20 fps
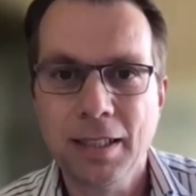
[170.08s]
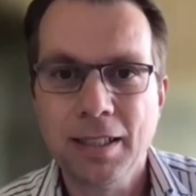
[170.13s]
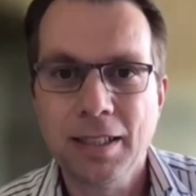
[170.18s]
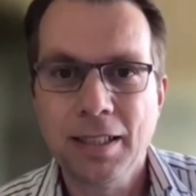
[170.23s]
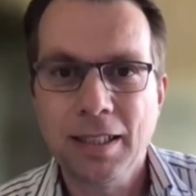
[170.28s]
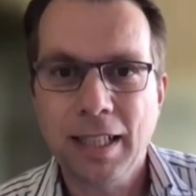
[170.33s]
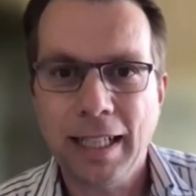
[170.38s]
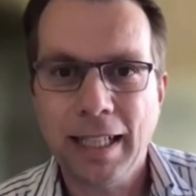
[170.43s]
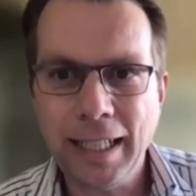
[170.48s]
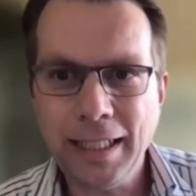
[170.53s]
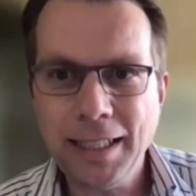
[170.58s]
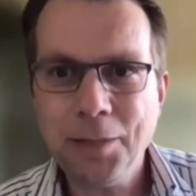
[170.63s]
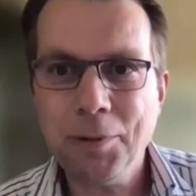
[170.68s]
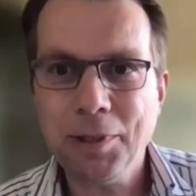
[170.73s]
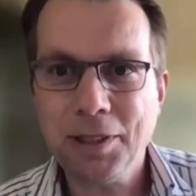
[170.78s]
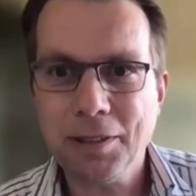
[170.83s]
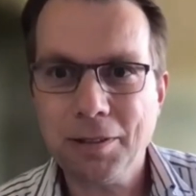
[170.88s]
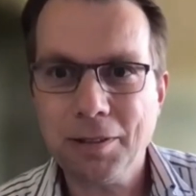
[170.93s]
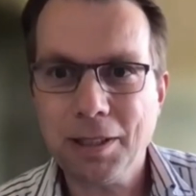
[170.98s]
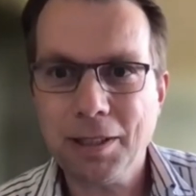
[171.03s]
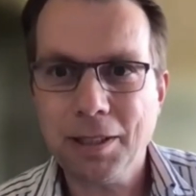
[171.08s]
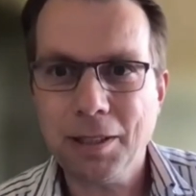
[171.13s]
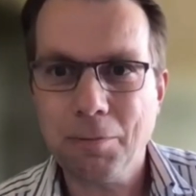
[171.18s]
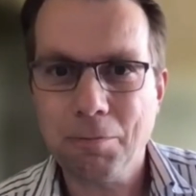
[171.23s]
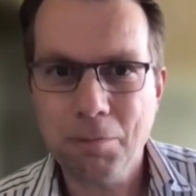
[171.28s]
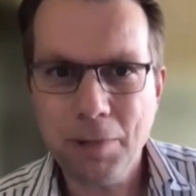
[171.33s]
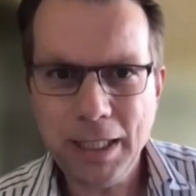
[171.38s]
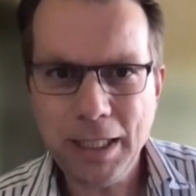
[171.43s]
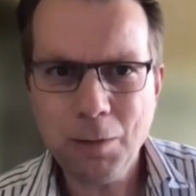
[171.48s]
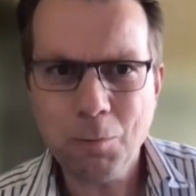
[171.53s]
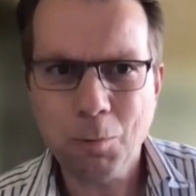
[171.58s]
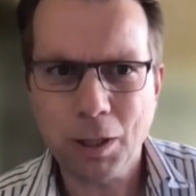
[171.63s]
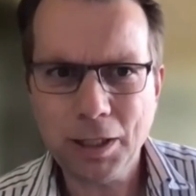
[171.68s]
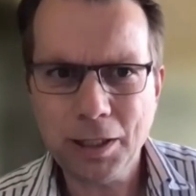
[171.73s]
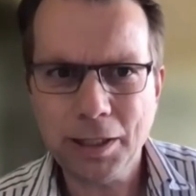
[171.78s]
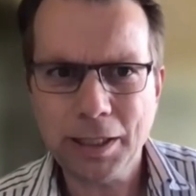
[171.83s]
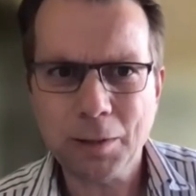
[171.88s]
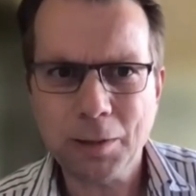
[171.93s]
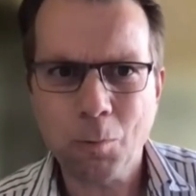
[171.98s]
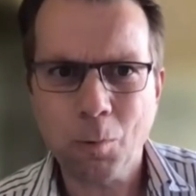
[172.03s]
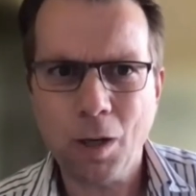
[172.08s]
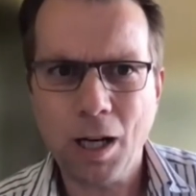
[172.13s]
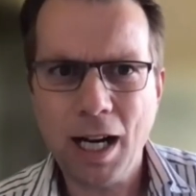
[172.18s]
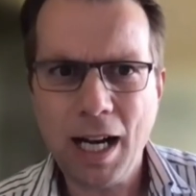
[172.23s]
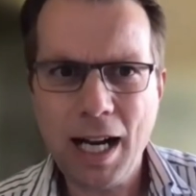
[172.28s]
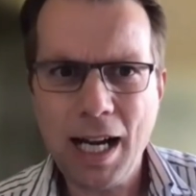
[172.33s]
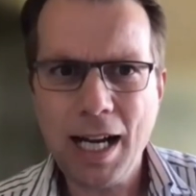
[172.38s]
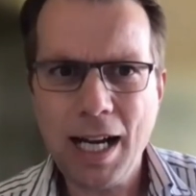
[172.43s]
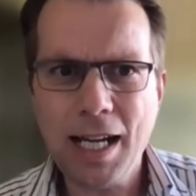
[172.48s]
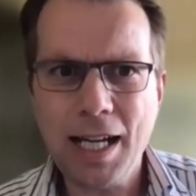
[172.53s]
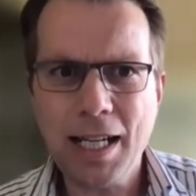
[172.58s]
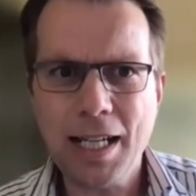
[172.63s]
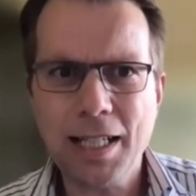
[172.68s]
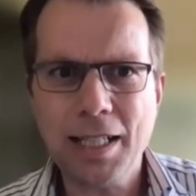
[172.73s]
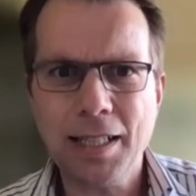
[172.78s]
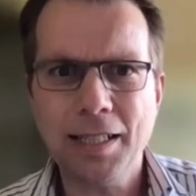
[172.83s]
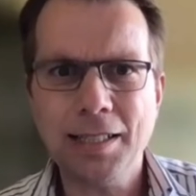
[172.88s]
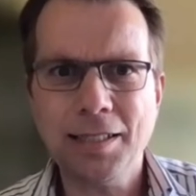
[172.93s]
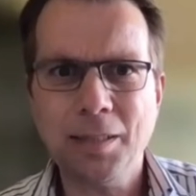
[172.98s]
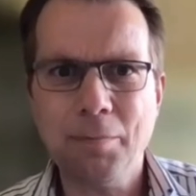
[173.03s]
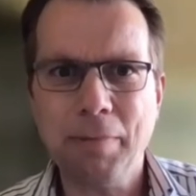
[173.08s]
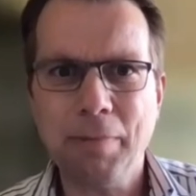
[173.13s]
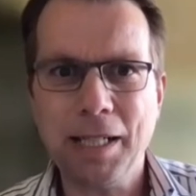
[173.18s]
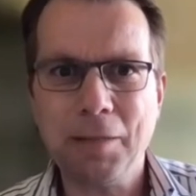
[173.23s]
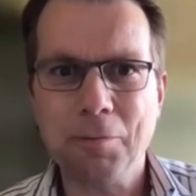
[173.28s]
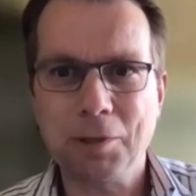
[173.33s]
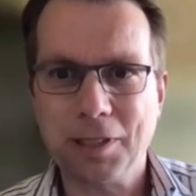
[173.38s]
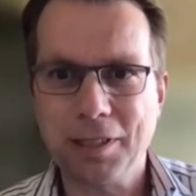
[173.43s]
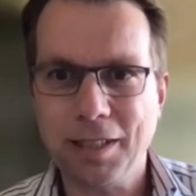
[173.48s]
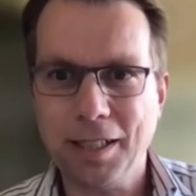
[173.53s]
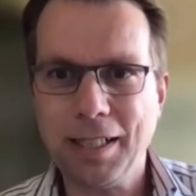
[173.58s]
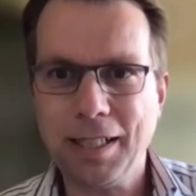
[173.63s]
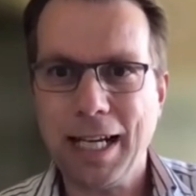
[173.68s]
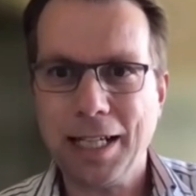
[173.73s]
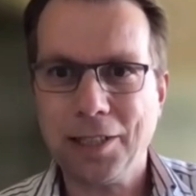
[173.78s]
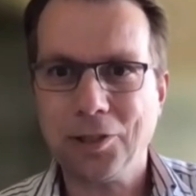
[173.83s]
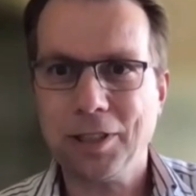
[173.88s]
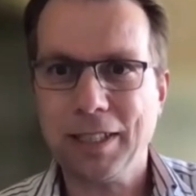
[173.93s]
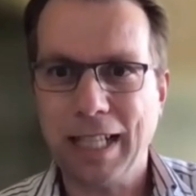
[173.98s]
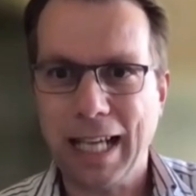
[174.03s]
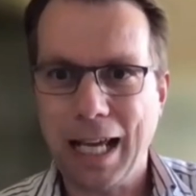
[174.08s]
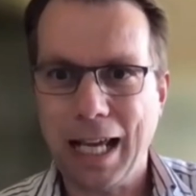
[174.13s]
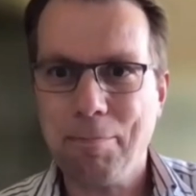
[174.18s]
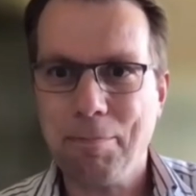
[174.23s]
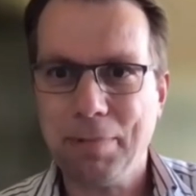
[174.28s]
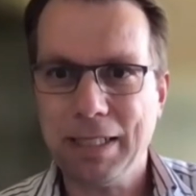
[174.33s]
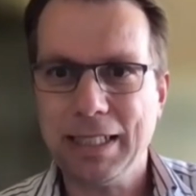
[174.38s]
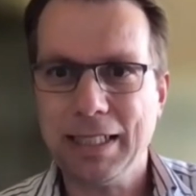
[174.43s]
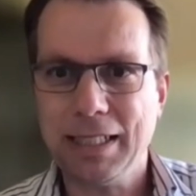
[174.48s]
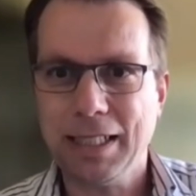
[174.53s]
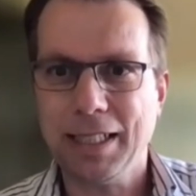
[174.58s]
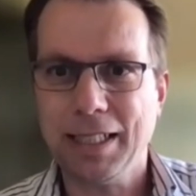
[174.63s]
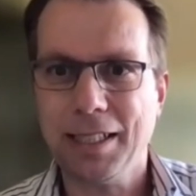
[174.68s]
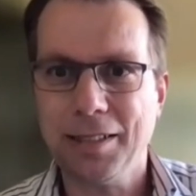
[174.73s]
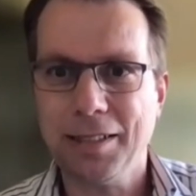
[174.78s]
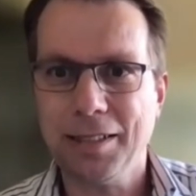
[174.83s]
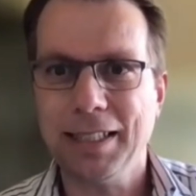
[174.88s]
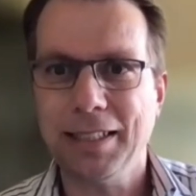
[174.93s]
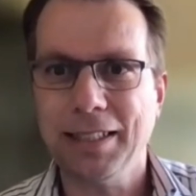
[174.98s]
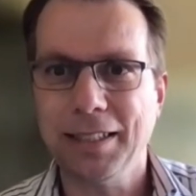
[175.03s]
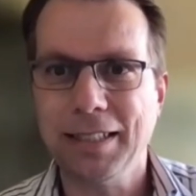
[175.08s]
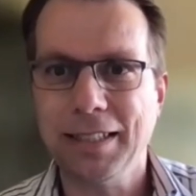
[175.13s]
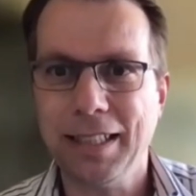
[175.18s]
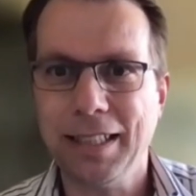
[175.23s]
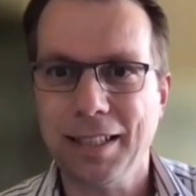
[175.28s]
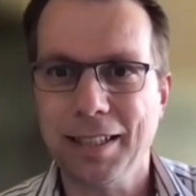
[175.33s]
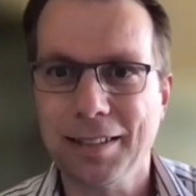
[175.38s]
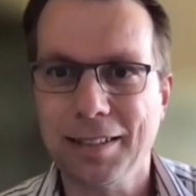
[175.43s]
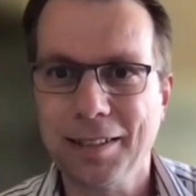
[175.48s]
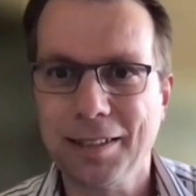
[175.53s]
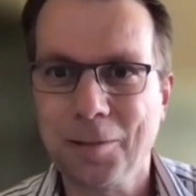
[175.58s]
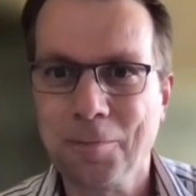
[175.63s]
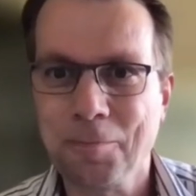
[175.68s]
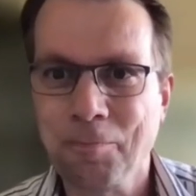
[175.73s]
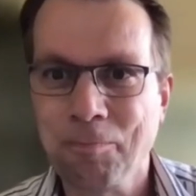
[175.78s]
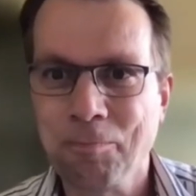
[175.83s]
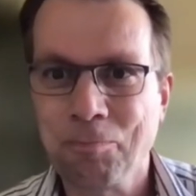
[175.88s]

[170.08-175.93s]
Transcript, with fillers: And that she was really wondering why this debate was not actually happening here in the Netherlands.